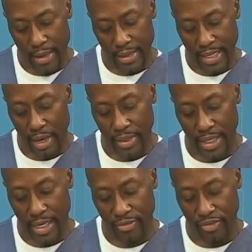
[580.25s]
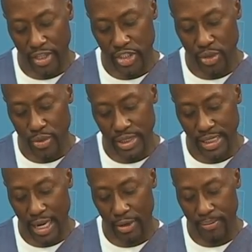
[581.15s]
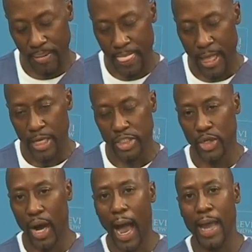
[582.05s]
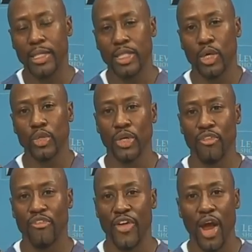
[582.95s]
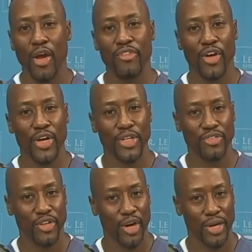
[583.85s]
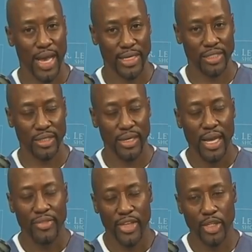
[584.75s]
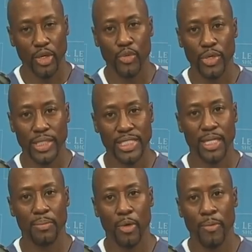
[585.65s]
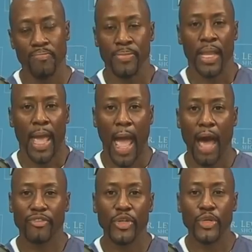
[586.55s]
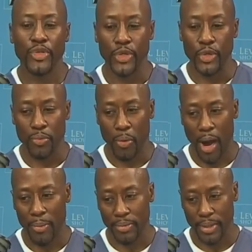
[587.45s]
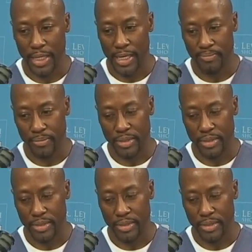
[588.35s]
down again, flex your wrist down. So those are very, very difficult, actually. They look really simple. After you do probably